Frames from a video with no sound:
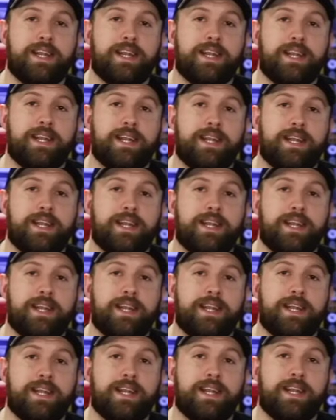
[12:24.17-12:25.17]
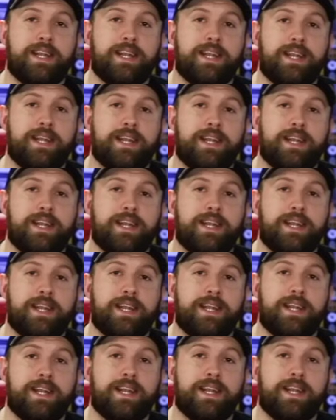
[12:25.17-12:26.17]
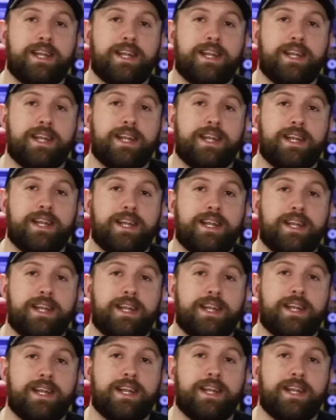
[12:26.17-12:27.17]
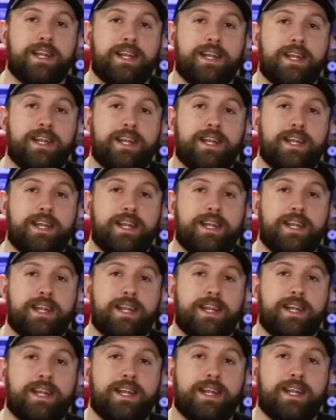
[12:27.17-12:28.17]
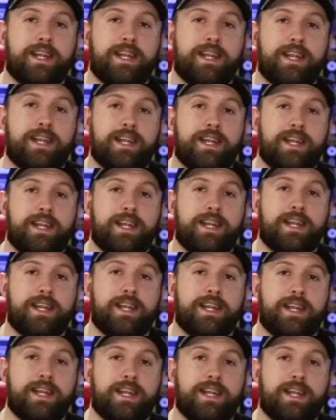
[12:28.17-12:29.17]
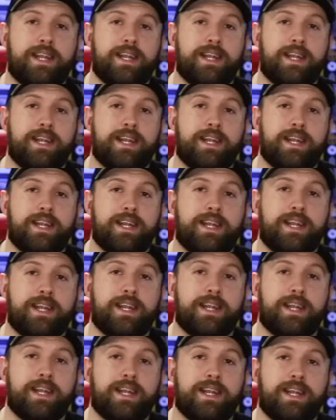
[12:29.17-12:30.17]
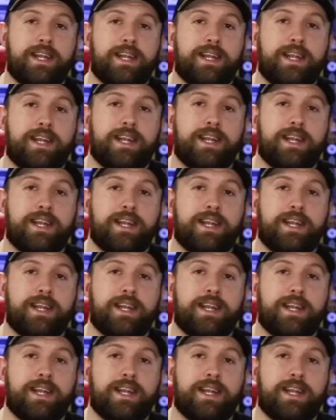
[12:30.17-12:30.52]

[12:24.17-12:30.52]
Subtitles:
The person shown says nothing.